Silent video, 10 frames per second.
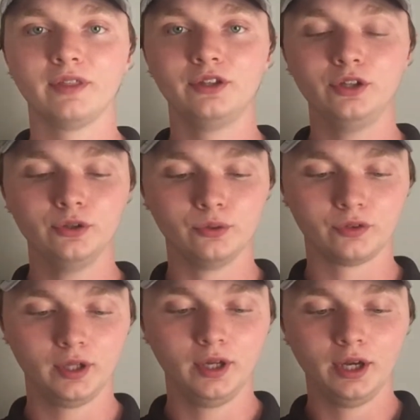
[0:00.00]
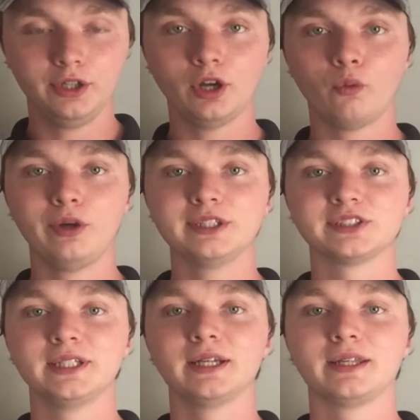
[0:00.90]
the news, you know, we
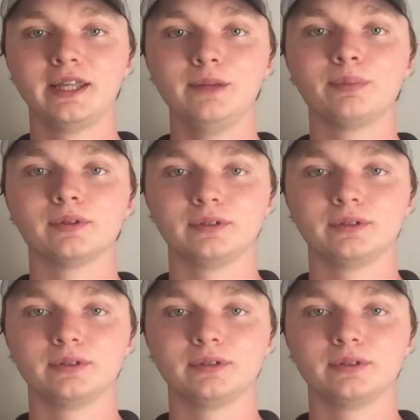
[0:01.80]
just need to keep,